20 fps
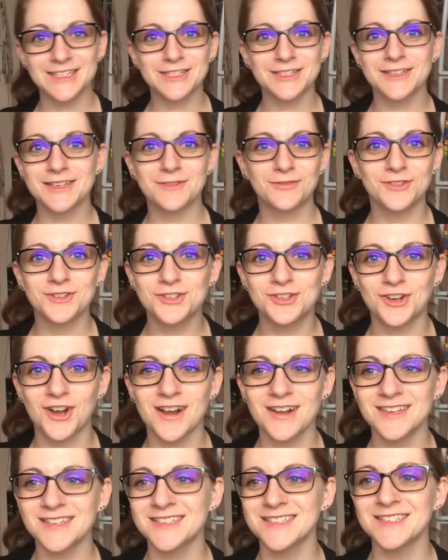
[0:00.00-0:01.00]
of the different
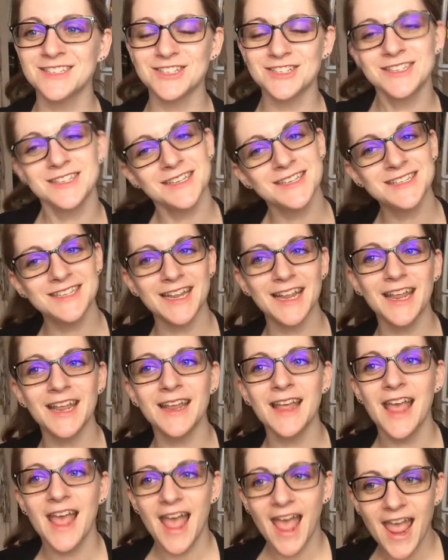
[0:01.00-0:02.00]
trucks and just to
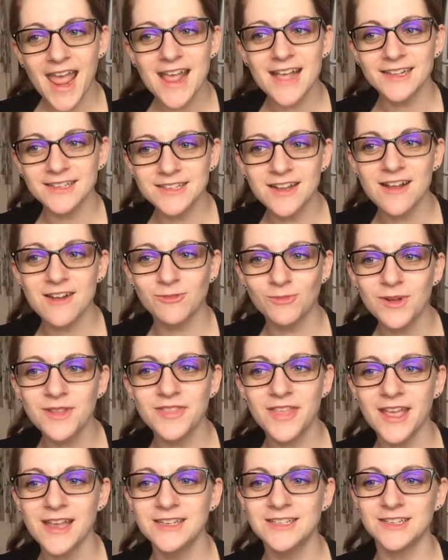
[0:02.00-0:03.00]
see hands-on
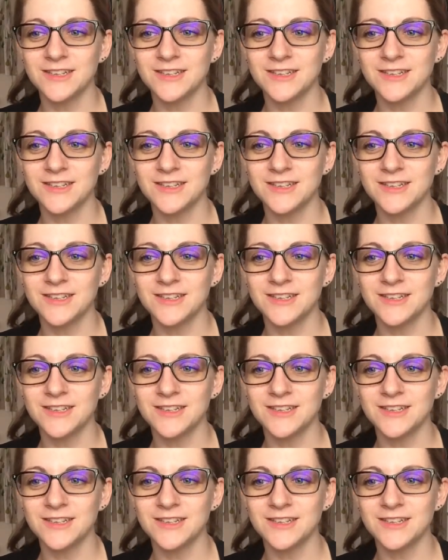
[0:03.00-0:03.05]
what they